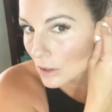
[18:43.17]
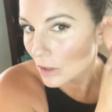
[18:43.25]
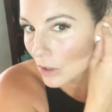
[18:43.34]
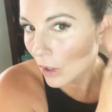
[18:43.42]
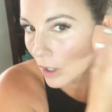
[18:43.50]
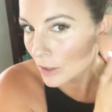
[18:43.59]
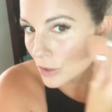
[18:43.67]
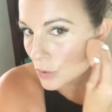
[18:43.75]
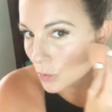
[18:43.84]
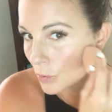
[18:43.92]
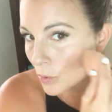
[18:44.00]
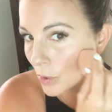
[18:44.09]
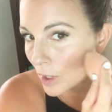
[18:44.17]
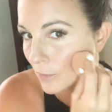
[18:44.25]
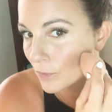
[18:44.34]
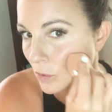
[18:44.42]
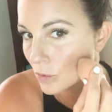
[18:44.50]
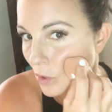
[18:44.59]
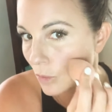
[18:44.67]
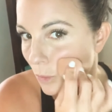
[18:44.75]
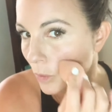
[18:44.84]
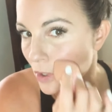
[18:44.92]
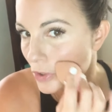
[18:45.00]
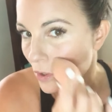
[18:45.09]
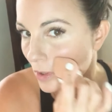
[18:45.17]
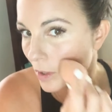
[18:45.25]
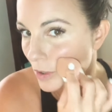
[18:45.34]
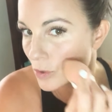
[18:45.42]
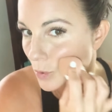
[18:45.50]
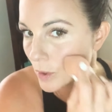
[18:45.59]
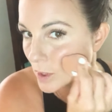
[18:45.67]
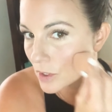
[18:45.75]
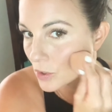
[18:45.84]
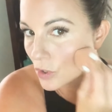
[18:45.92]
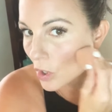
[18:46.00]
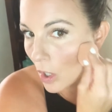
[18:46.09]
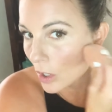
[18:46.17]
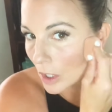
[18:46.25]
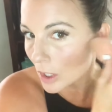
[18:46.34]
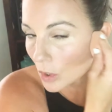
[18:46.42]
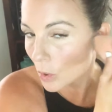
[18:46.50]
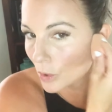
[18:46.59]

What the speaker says: contour if you don't want your contour this dark,